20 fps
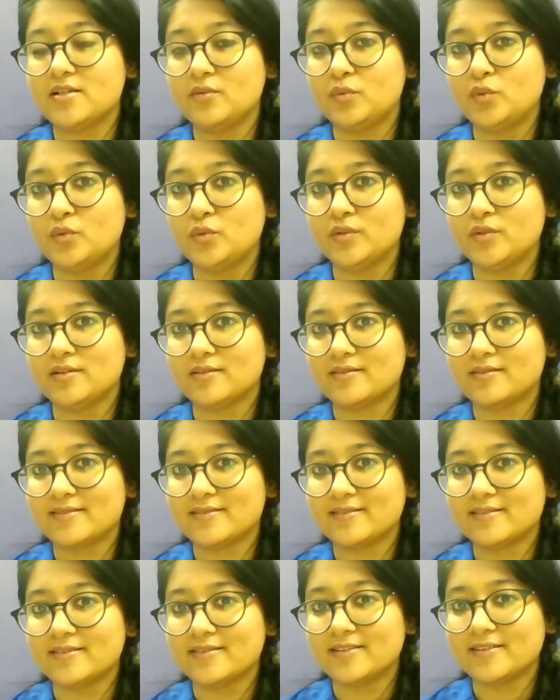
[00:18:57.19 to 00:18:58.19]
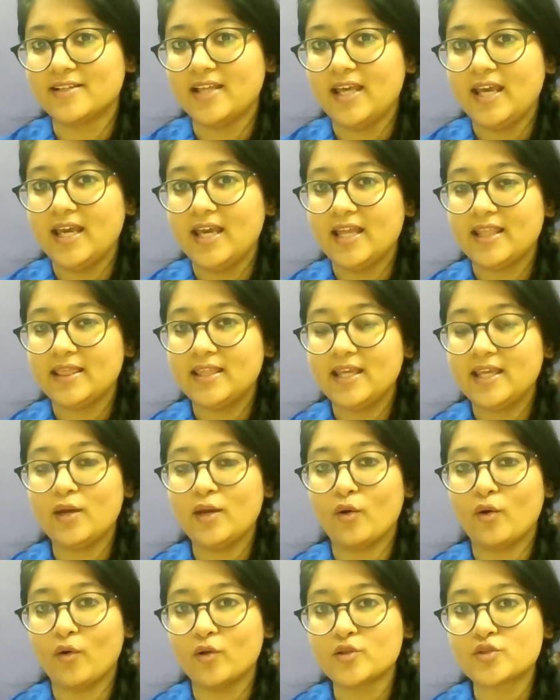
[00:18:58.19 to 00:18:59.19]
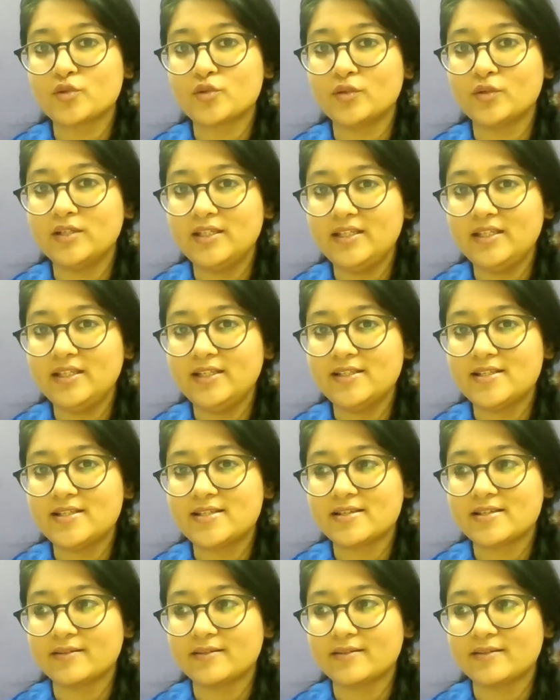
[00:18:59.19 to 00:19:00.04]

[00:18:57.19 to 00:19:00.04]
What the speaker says: wound? They also needs